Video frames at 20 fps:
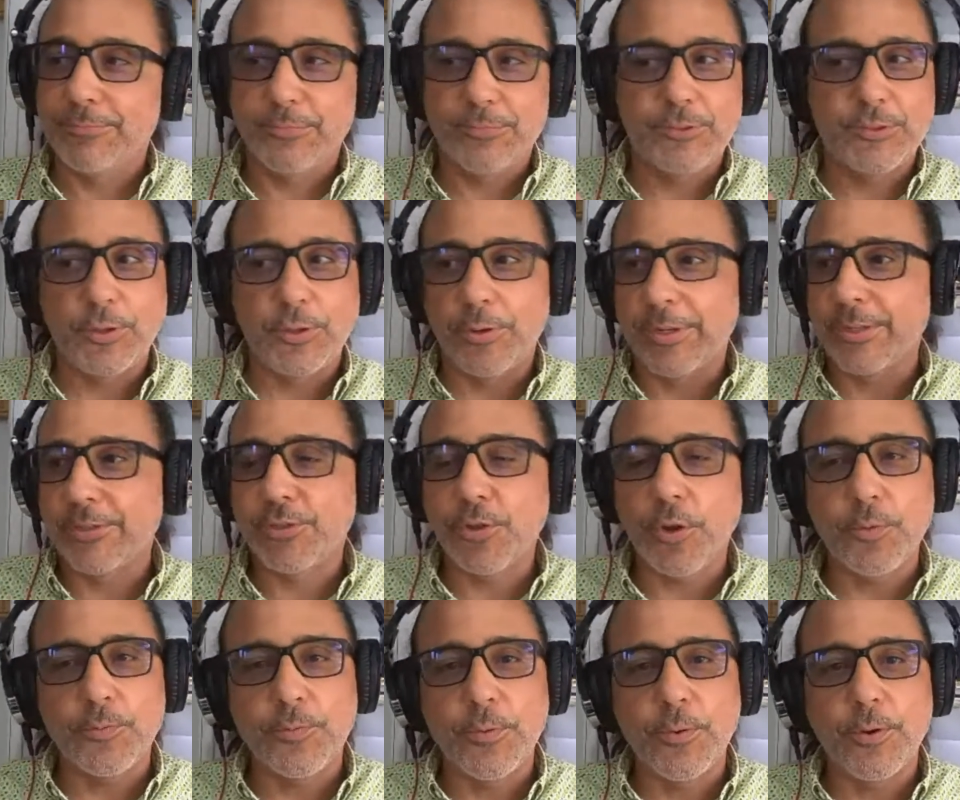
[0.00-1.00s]
so on and
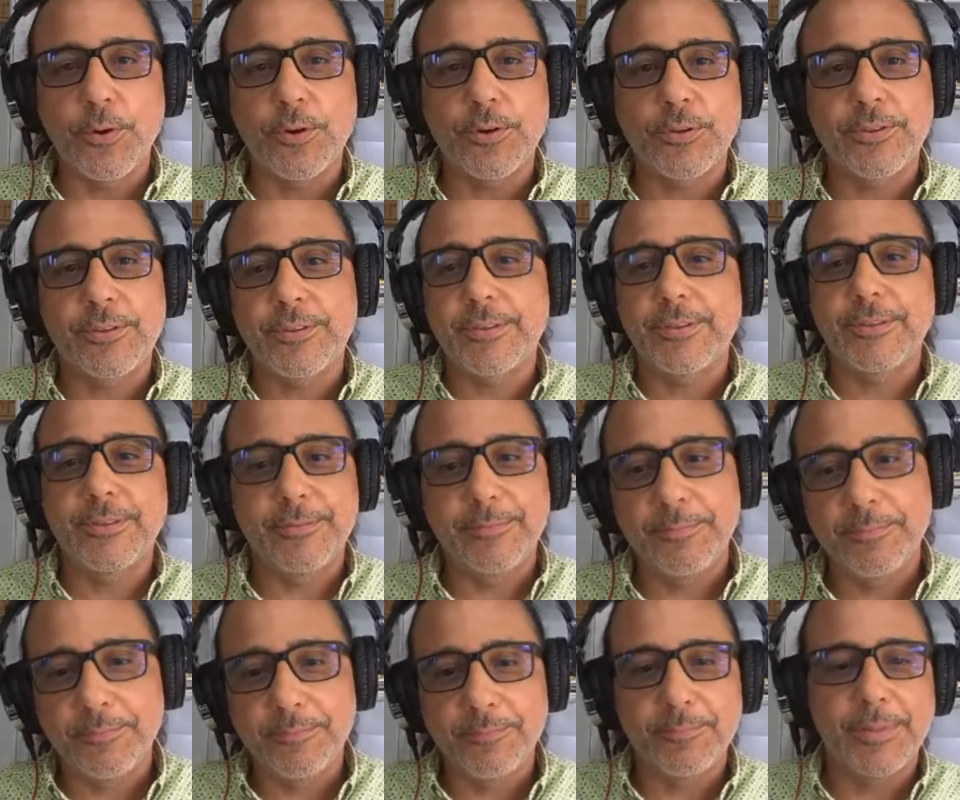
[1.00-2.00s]
so forth,
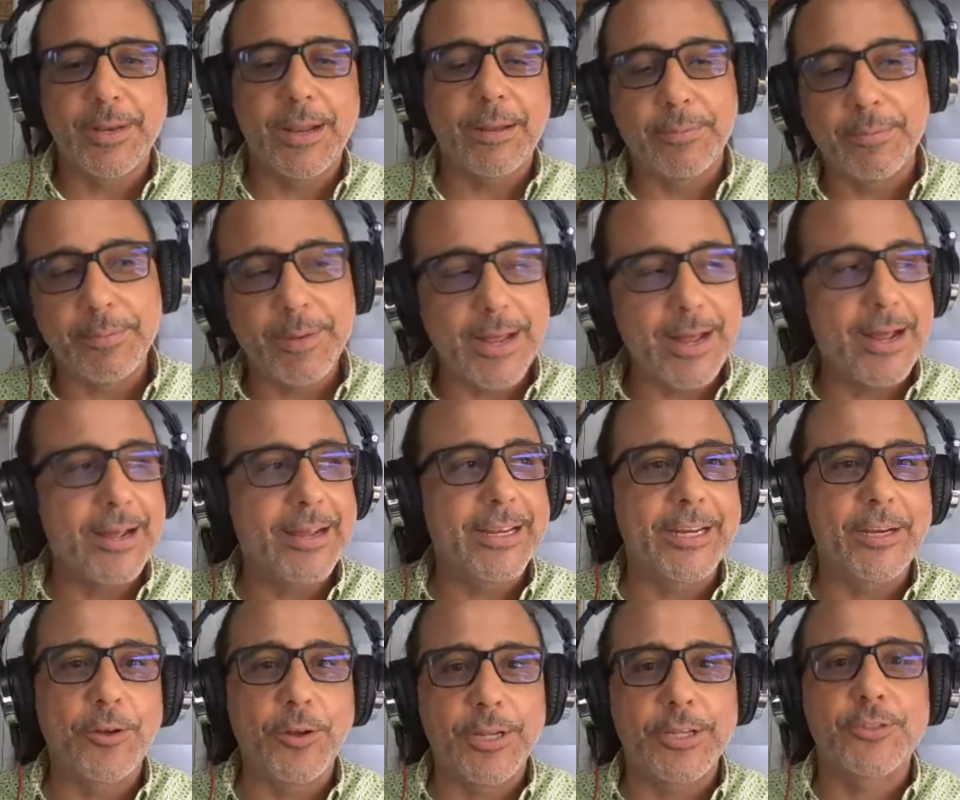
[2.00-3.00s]
blah blah blah.
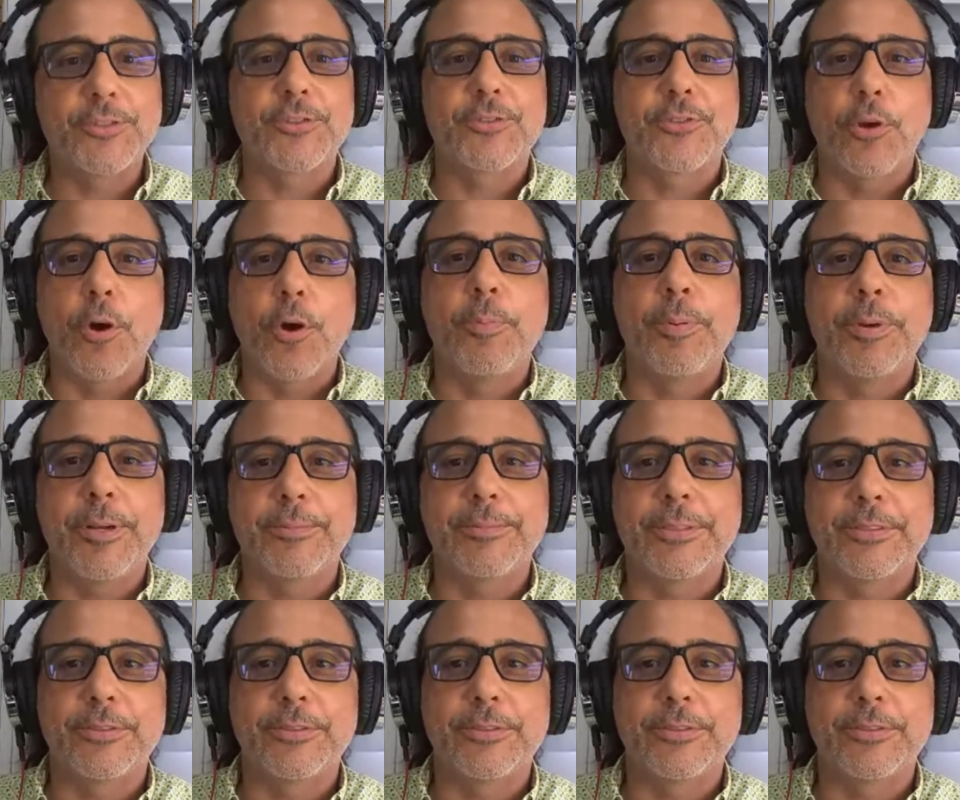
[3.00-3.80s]
It just opened up the